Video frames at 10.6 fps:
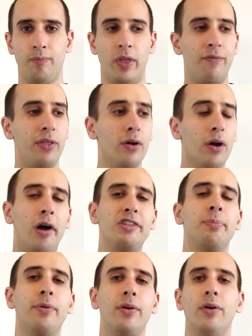If there are
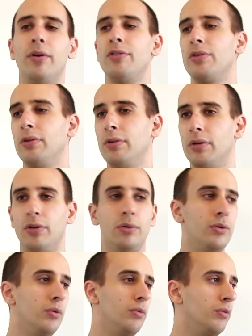entrepreneurs
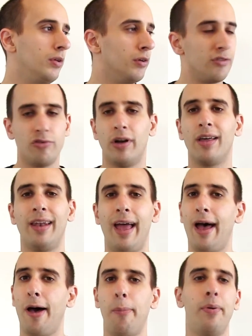who you're struggling to
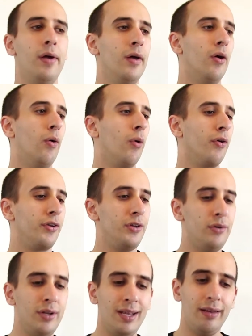help, or
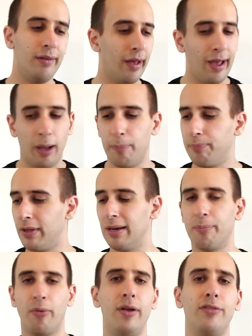you need help kind
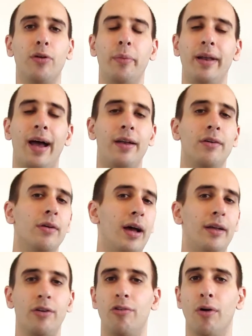of brainstorming
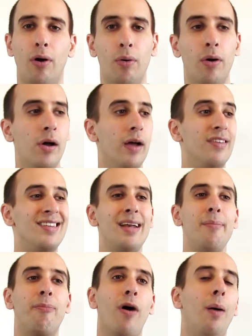how to grow, if there's
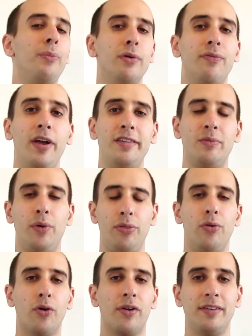any problem you're facing with
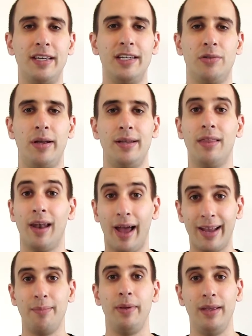your organization right now that I
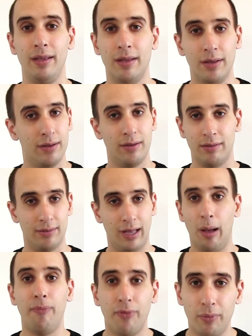can be
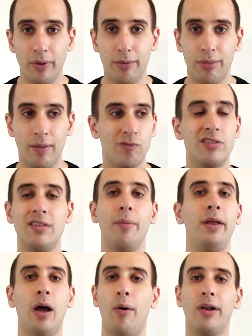helpful with, just let
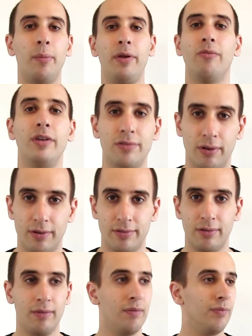me know. I want to be a resource.